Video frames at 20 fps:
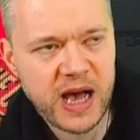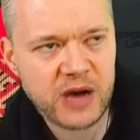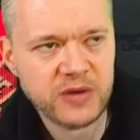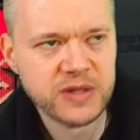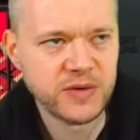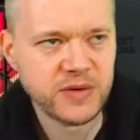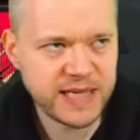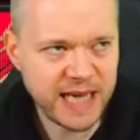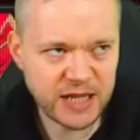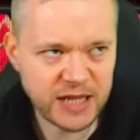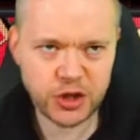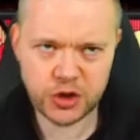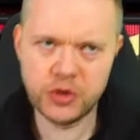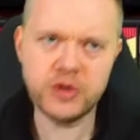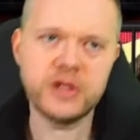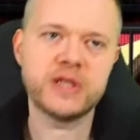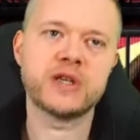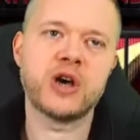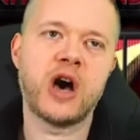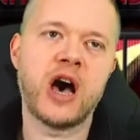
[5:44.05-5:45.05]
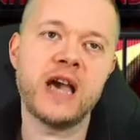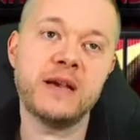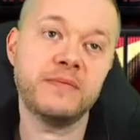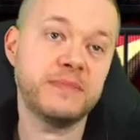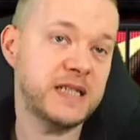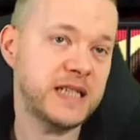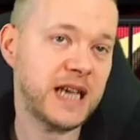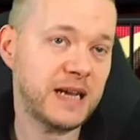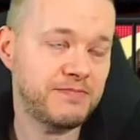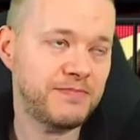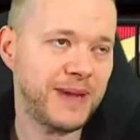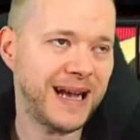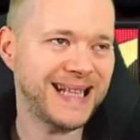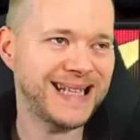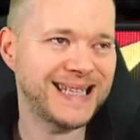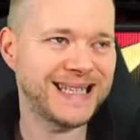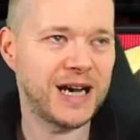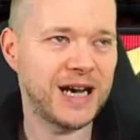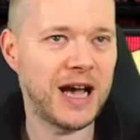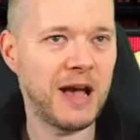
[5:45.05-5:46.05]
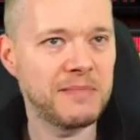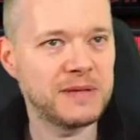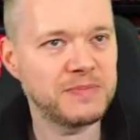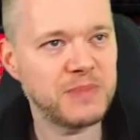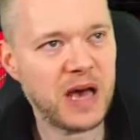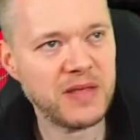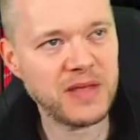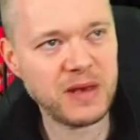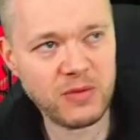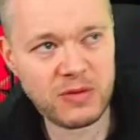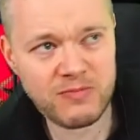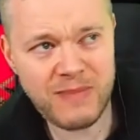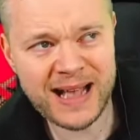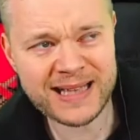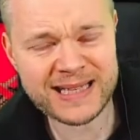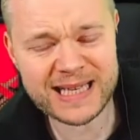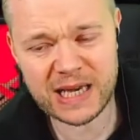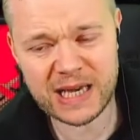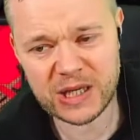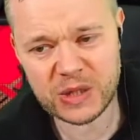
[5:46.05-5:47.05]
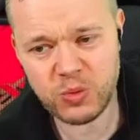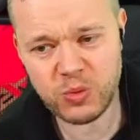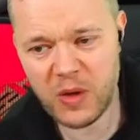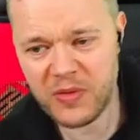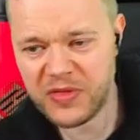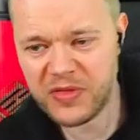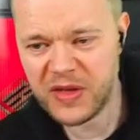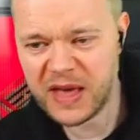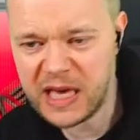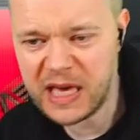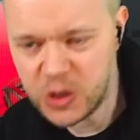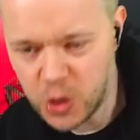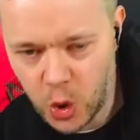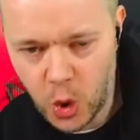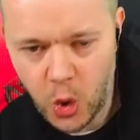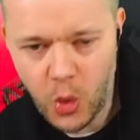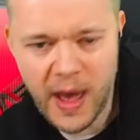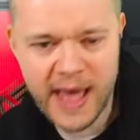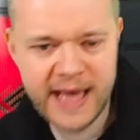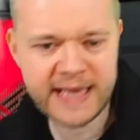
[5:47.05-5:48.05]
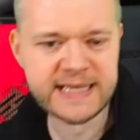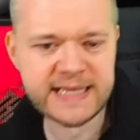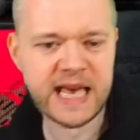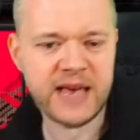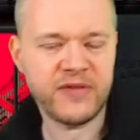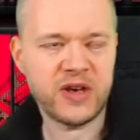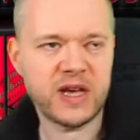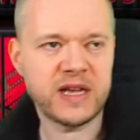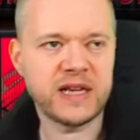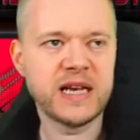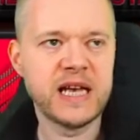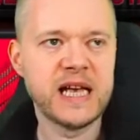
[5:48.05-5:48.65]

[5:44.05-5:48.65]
So he's had good times, he's had bad times, but I think with Matic, one thing he's always given